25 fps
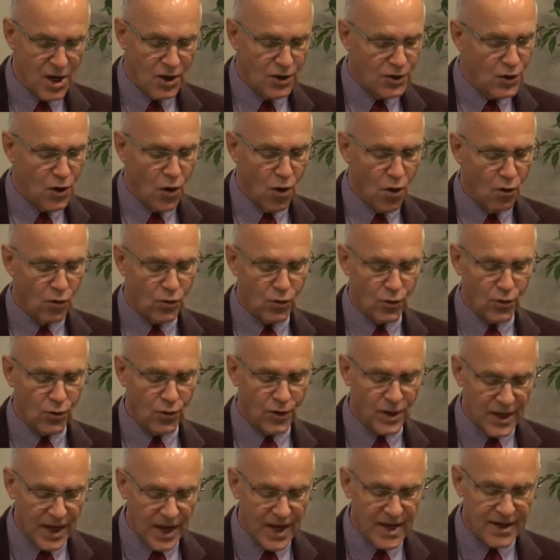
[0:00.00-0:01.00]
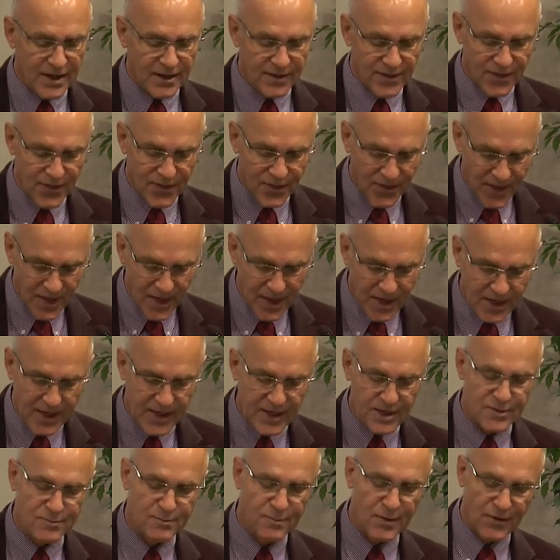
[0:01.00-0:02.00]
No created thing
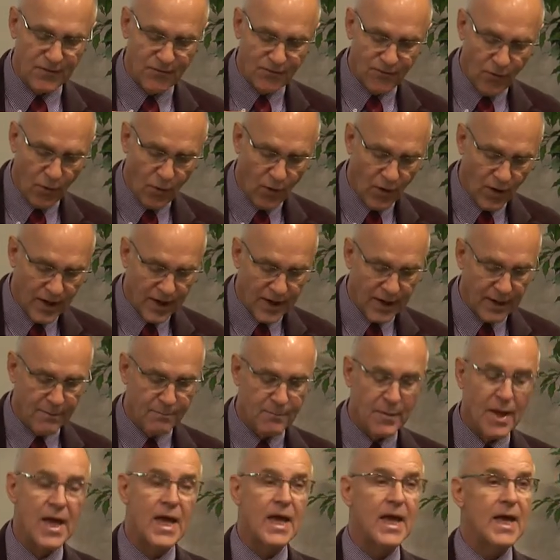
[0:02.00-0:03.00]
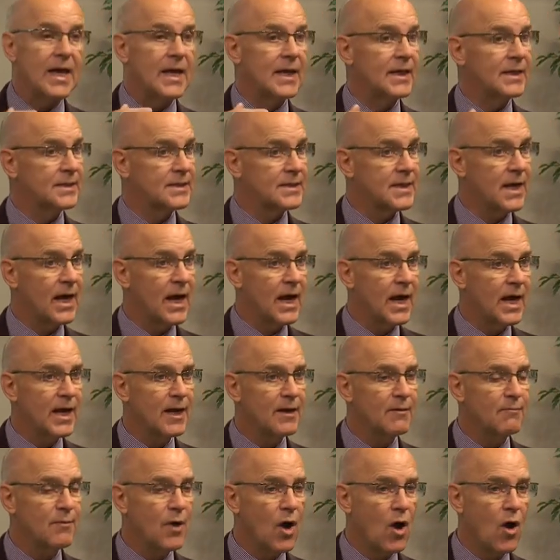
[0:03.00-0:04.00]
is before Him in
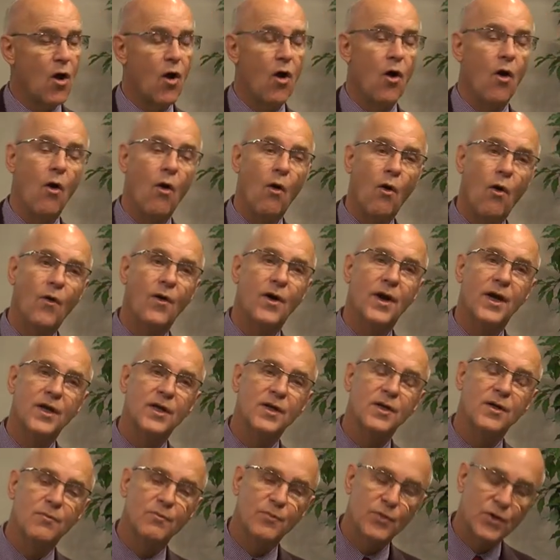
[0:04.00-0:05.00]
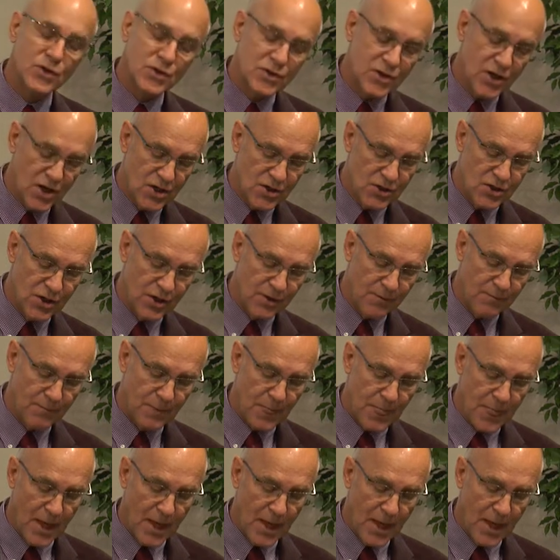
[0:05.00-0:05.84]
time or in position.